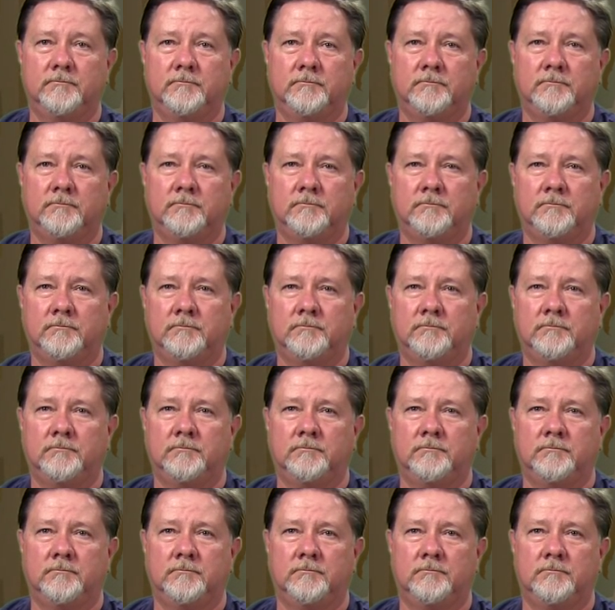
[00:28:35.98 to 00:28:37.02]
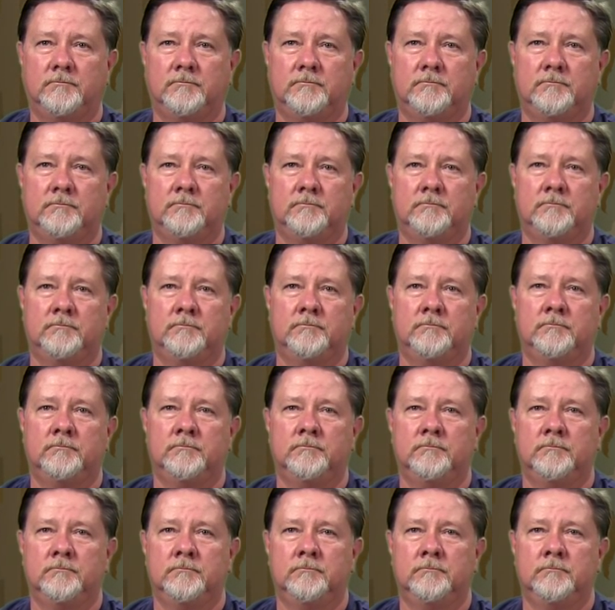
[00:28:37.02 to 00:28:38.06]

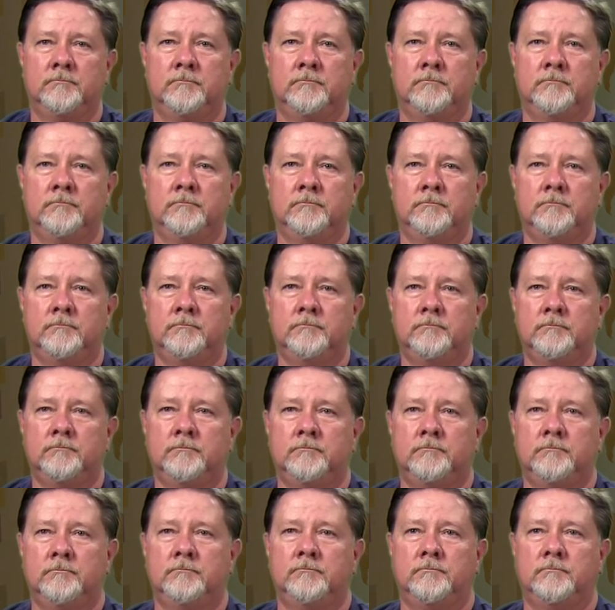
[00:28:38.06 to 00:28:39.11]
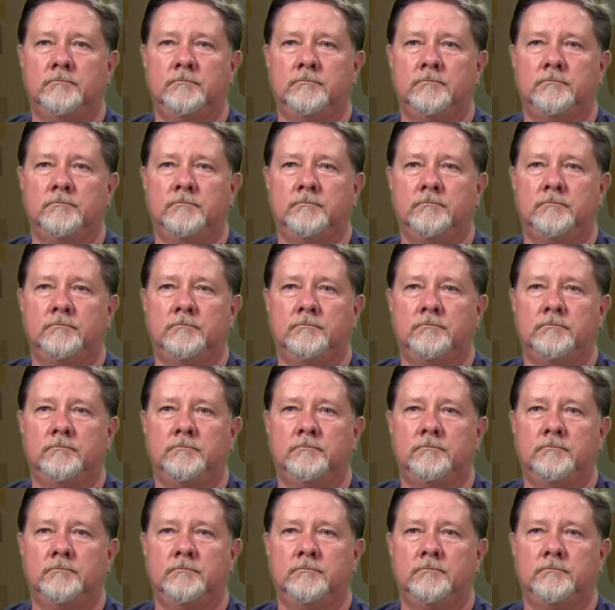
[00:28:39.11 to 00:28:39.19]
The person shown says nothing.